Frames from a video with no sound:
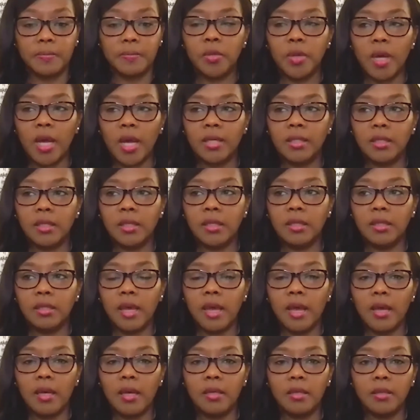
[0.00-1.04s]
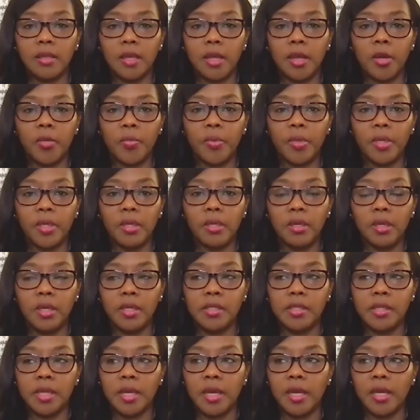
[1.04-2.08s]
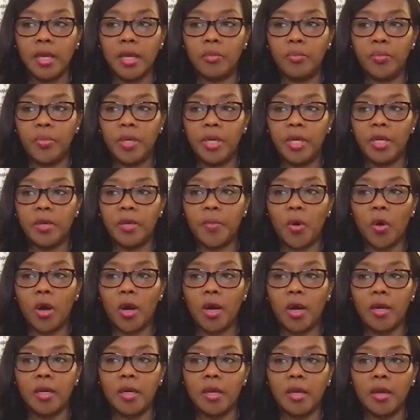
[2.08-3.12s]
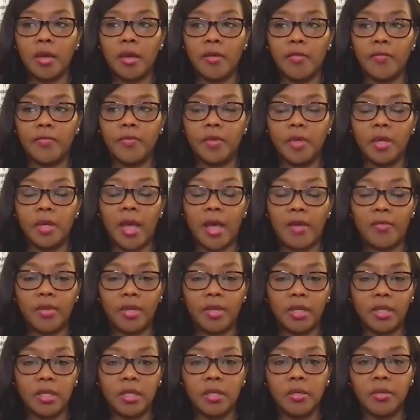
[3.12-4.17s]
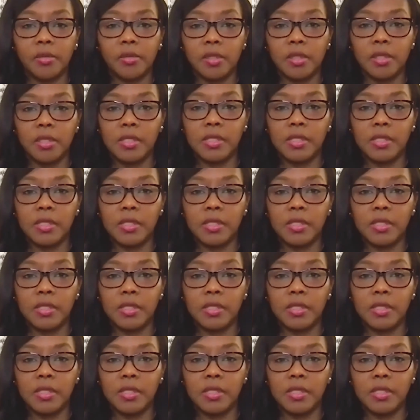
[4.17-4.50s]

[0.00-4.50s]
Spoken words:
I think that therapy is a big part of having an illness,